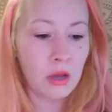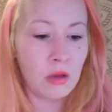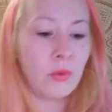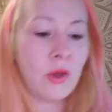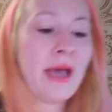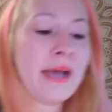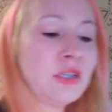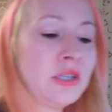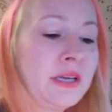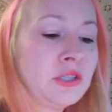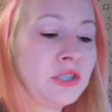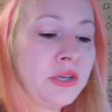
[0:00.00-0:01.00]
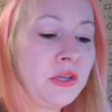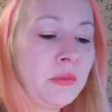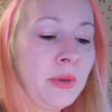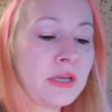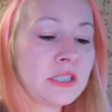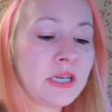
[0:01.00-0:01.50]
actually, I'll show you the
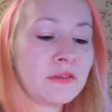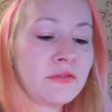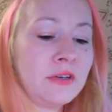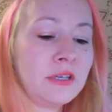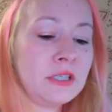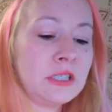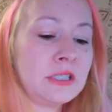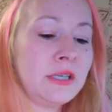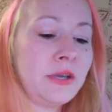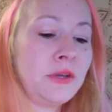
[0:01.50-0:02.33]
project first so you